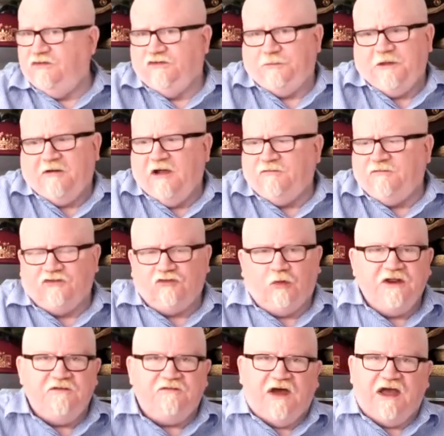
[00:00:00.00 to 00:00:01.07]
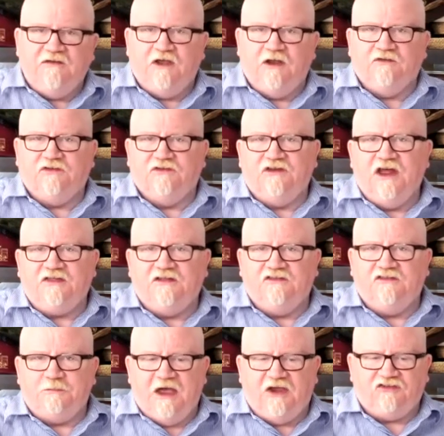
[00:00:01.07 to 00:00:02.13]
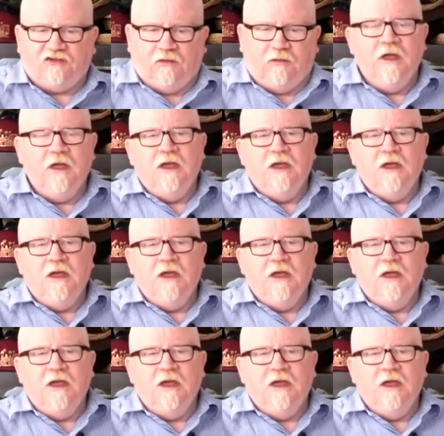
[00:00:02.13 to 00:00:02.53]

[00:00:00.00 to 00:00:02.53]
It's been around for 25 years. It's nothing special,